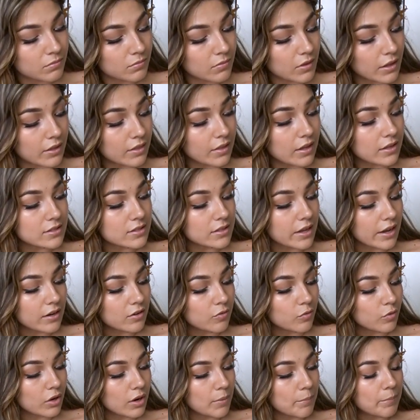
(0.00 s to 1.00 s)
Like that's kind
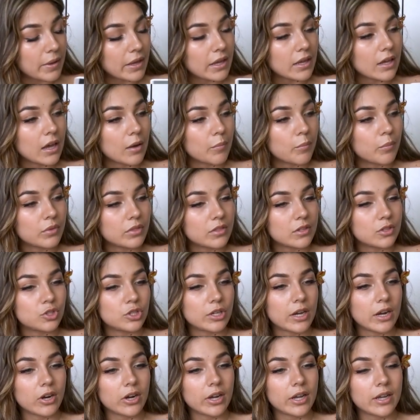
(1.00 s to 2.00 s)
of what I'm picking up with the
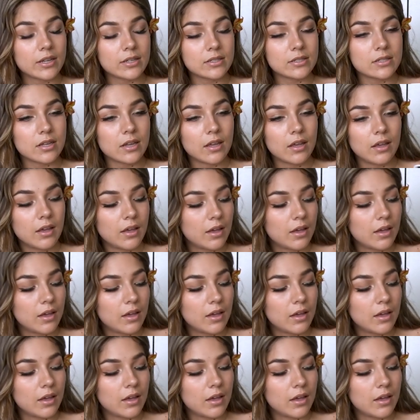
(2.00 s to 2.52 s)
Chariot